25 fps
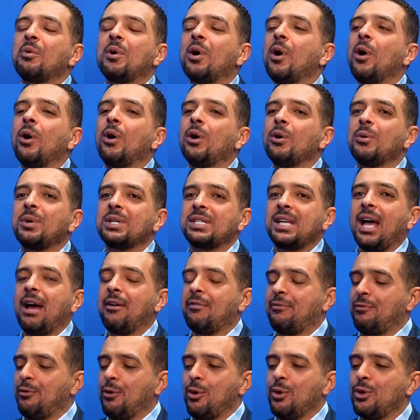we always
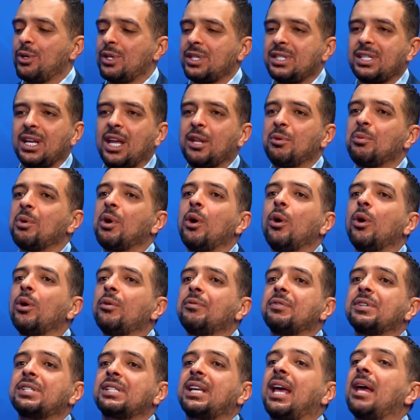have folds and we
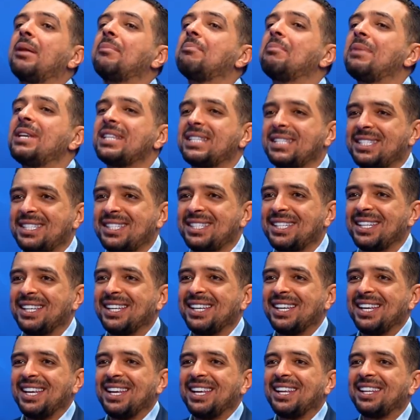always can miss
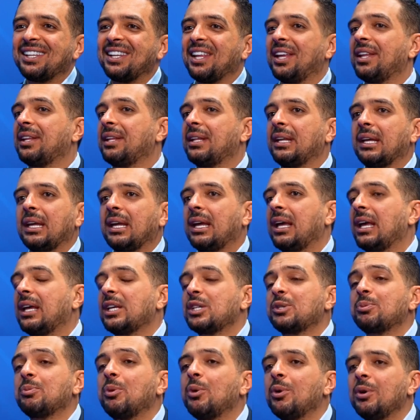
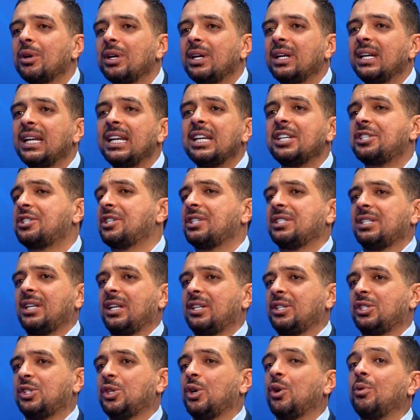the small lesions
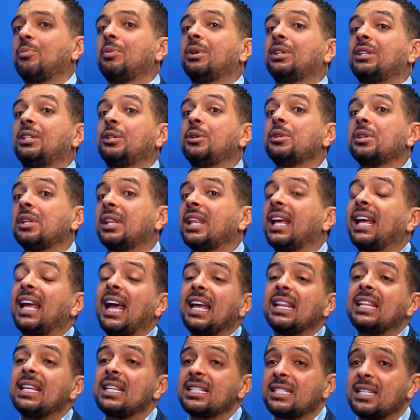and so, but using the
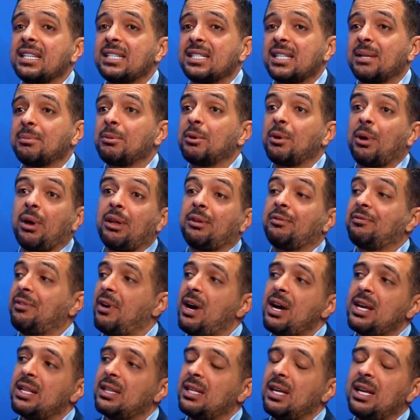CAD system, you can
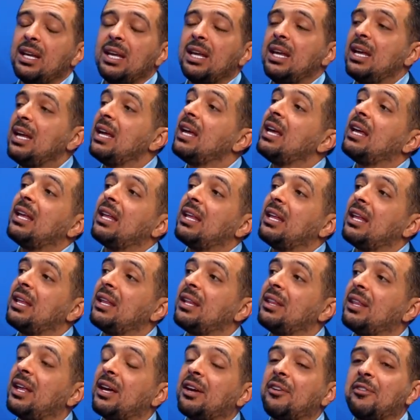find
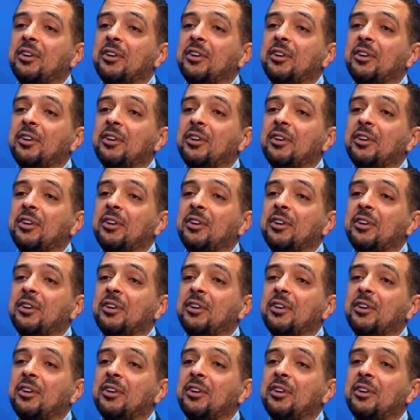the